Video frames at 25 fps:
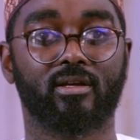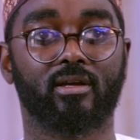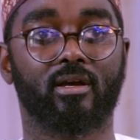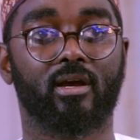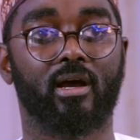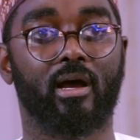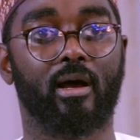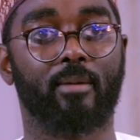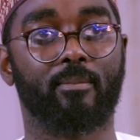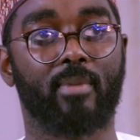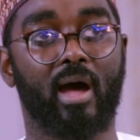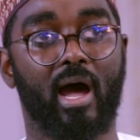
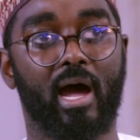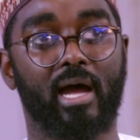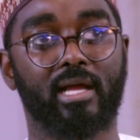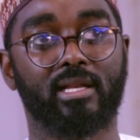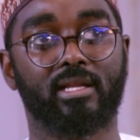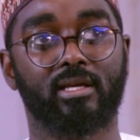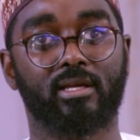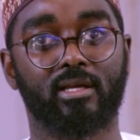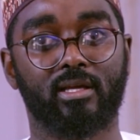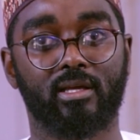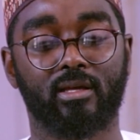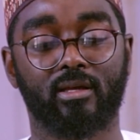
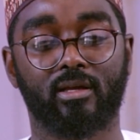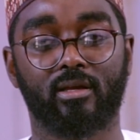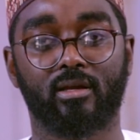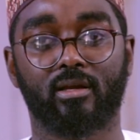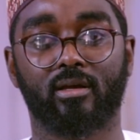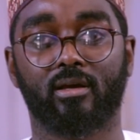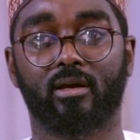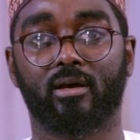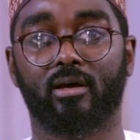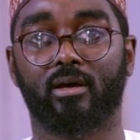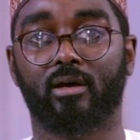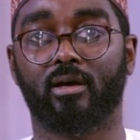Ali
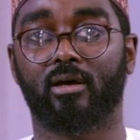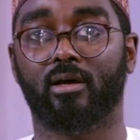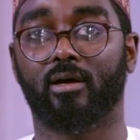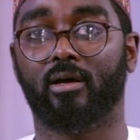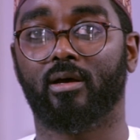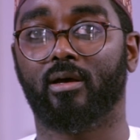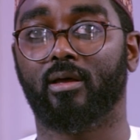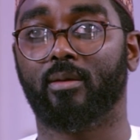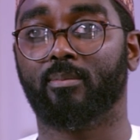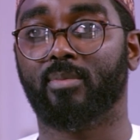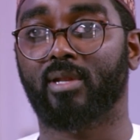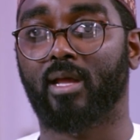
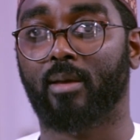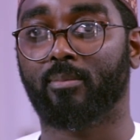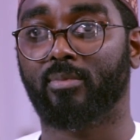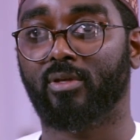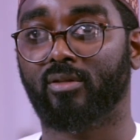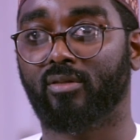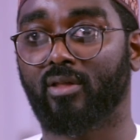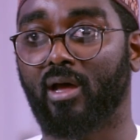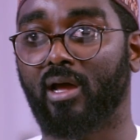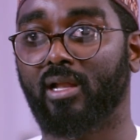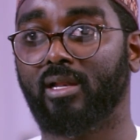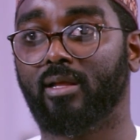ibn
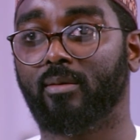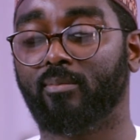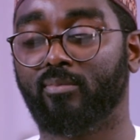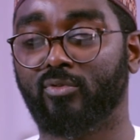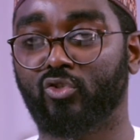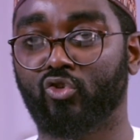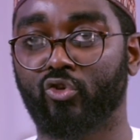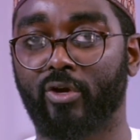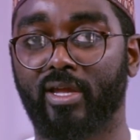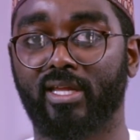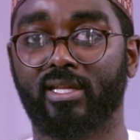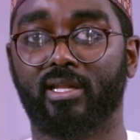Abi Talib
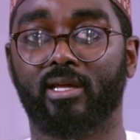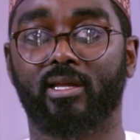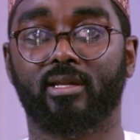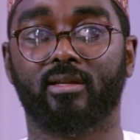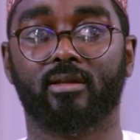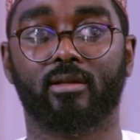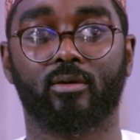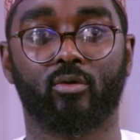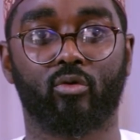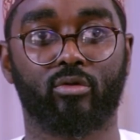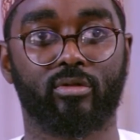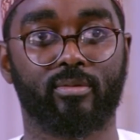
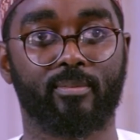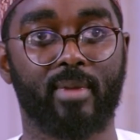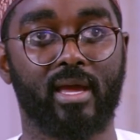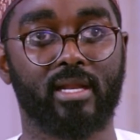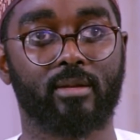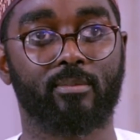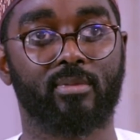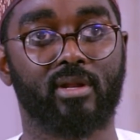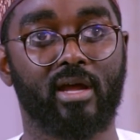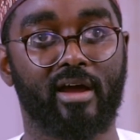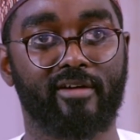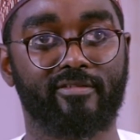traded.
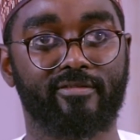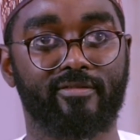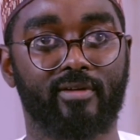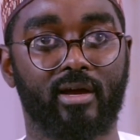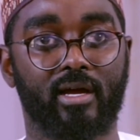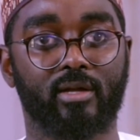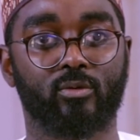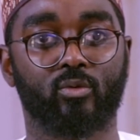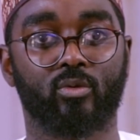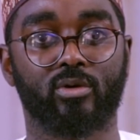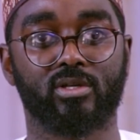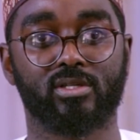Uthman ibn
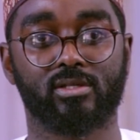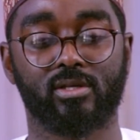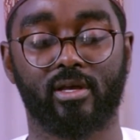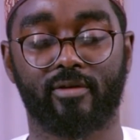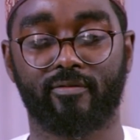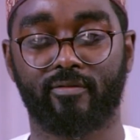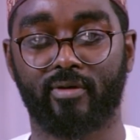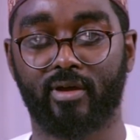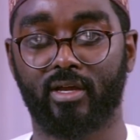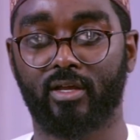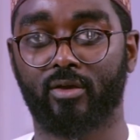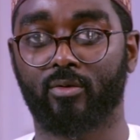Affan was a
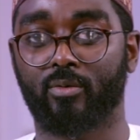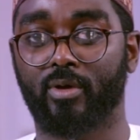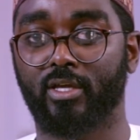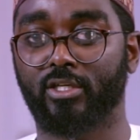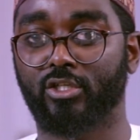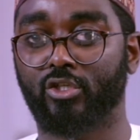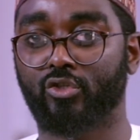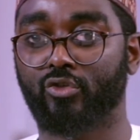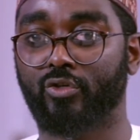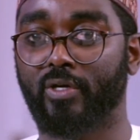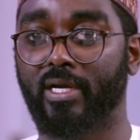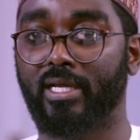very
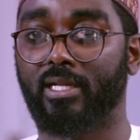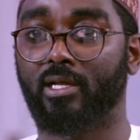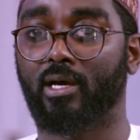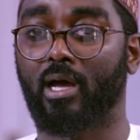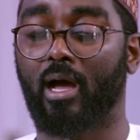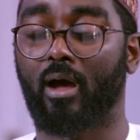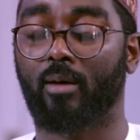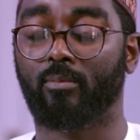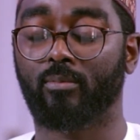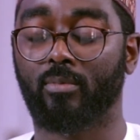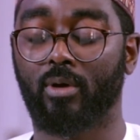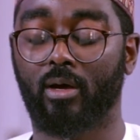rich trader.
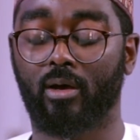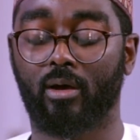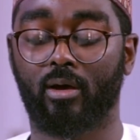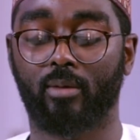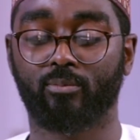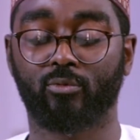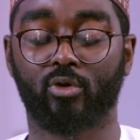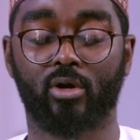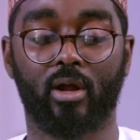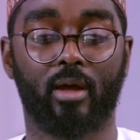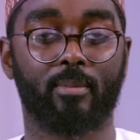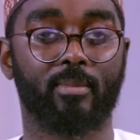
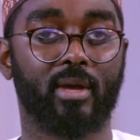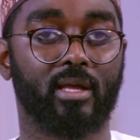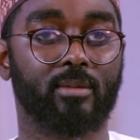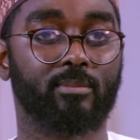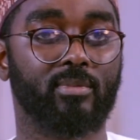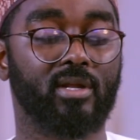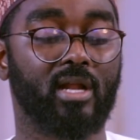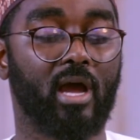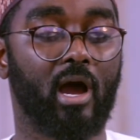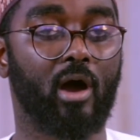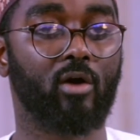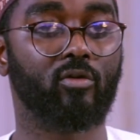Abdurrahman
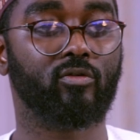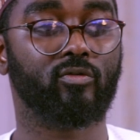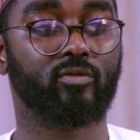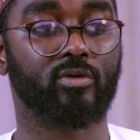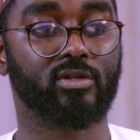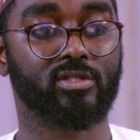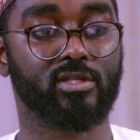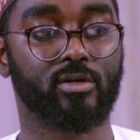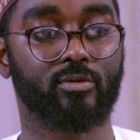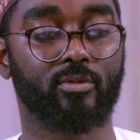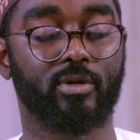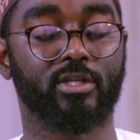bin Auf
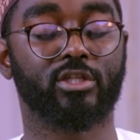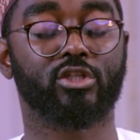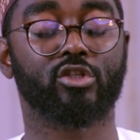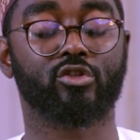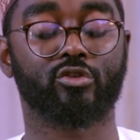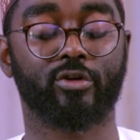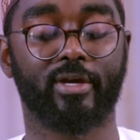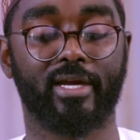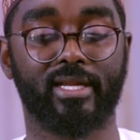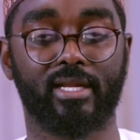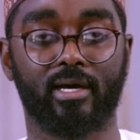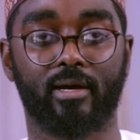was a rich
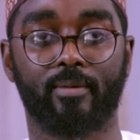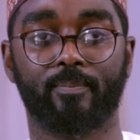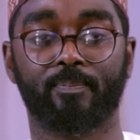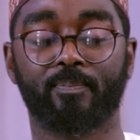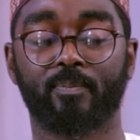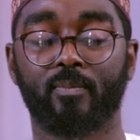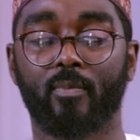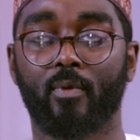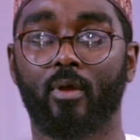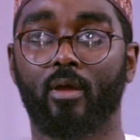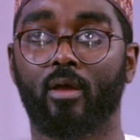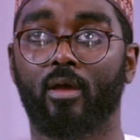trader.
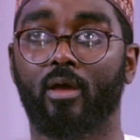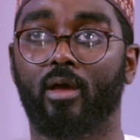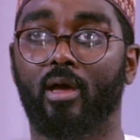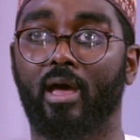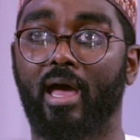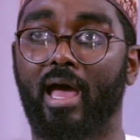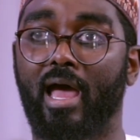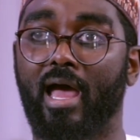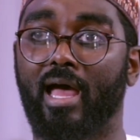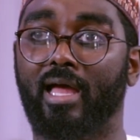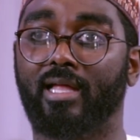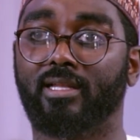
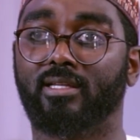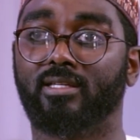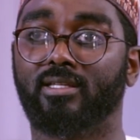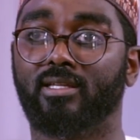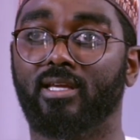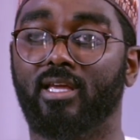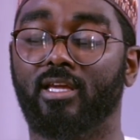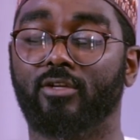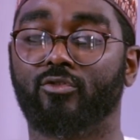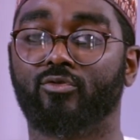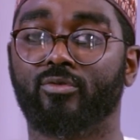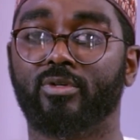
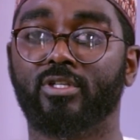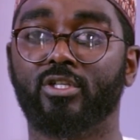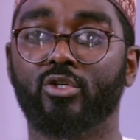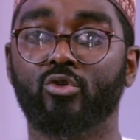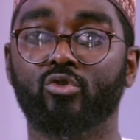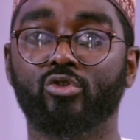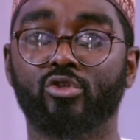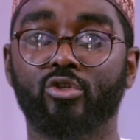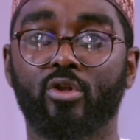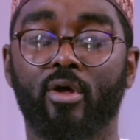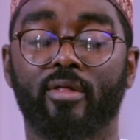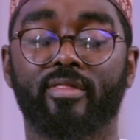And it
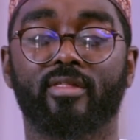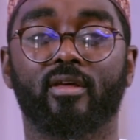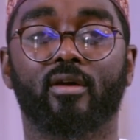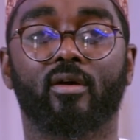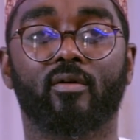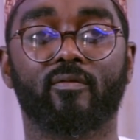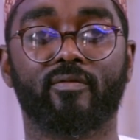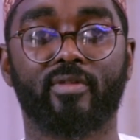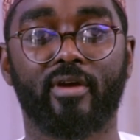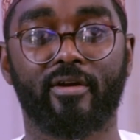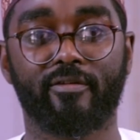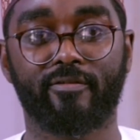reduced nothing
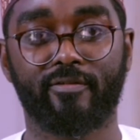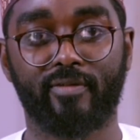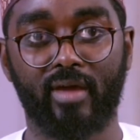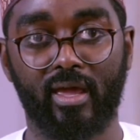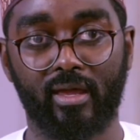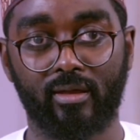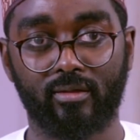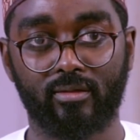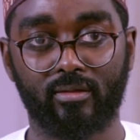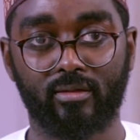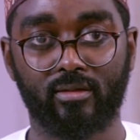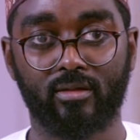of their
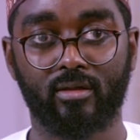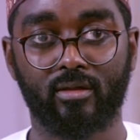faith.